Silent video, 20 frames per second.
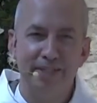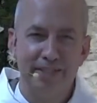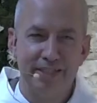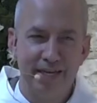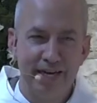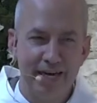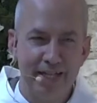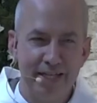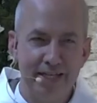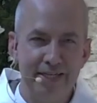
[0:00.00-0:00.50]

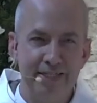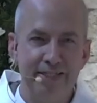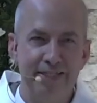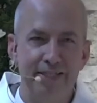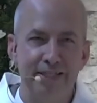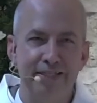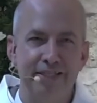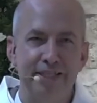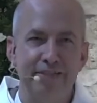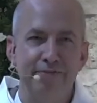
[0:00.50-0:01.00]
Storms,
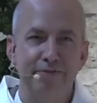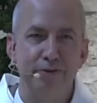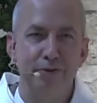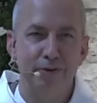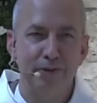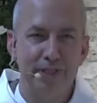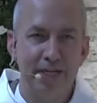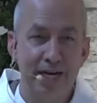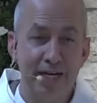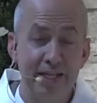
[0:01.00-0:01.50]
the
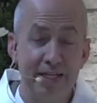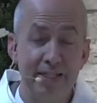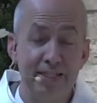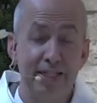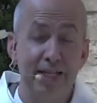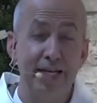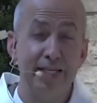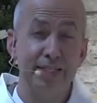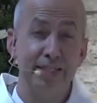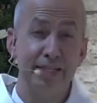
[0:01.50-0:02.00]

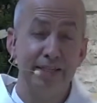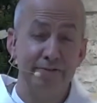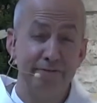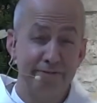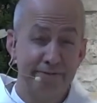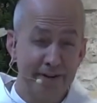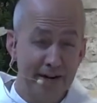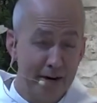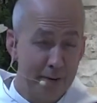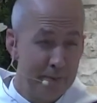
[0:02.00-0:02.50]
difficulties, the
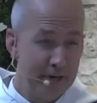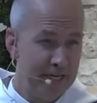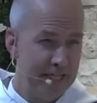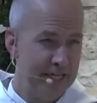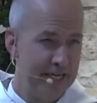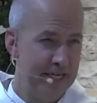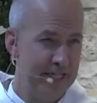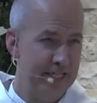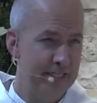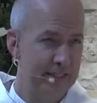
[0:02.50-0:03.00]

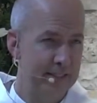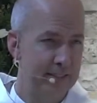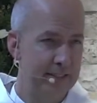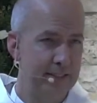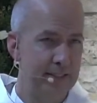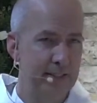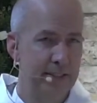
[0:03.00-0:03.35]
infirmities.